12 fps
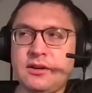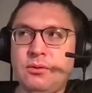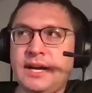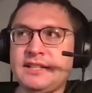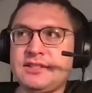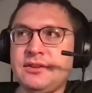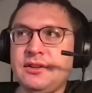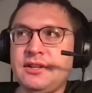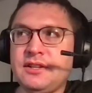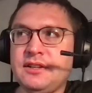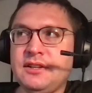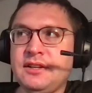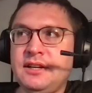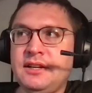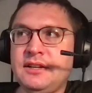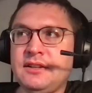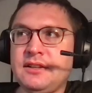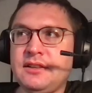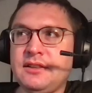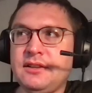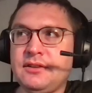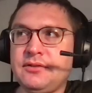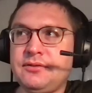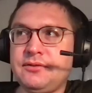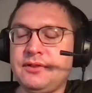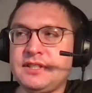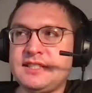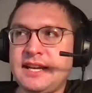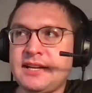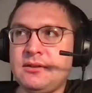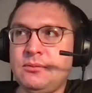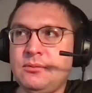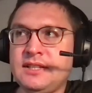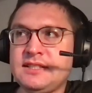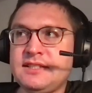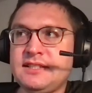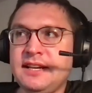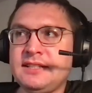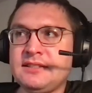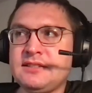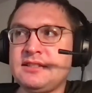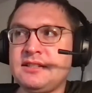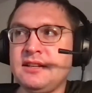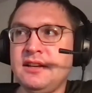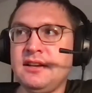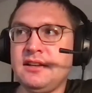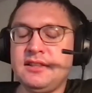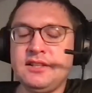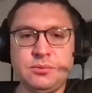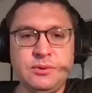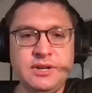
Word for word: quite. So the the the the second one says this